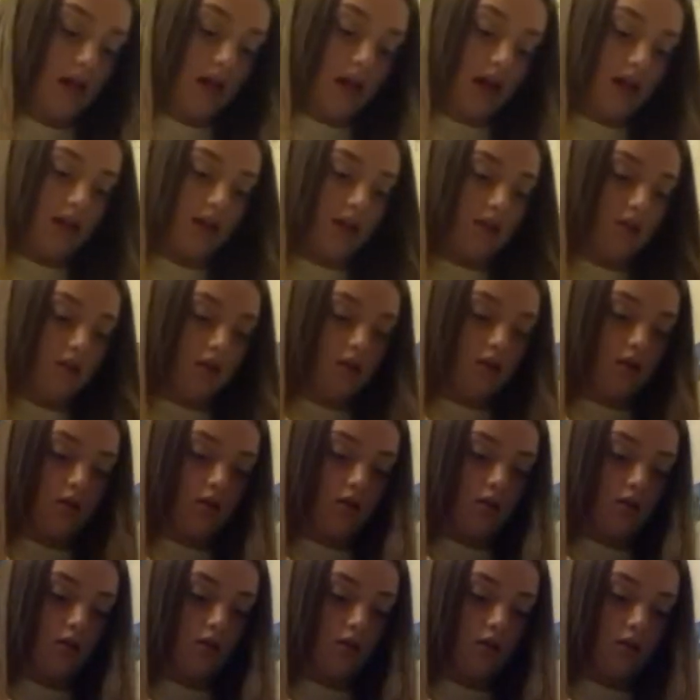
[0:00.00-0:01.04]
and
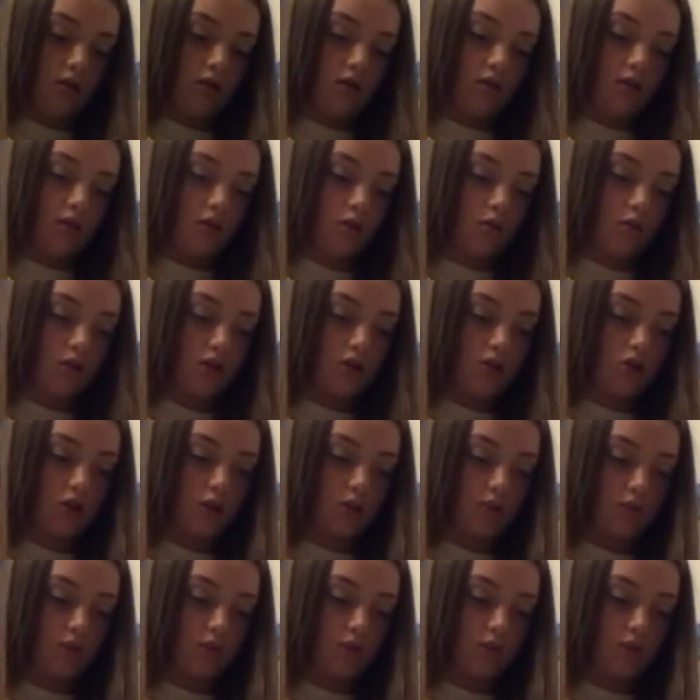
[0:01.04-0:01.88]
they're quite cheap